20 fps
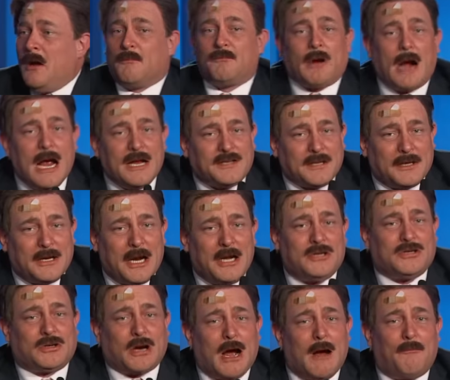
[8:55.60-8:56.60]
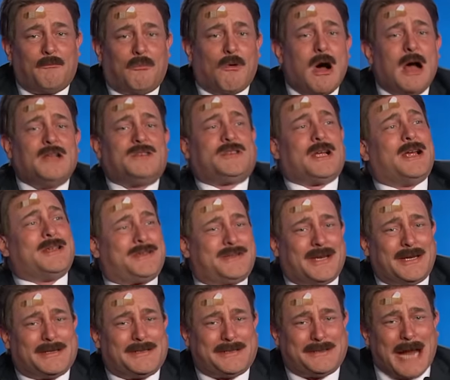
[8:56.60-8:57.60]
President Trump wants us
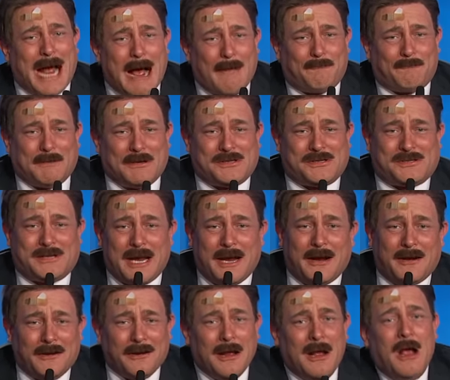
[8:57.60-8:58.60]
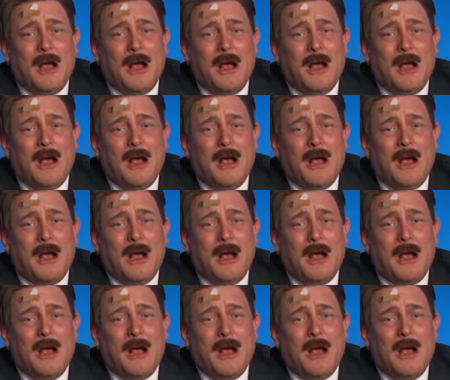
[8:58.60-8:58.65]
to stop the steel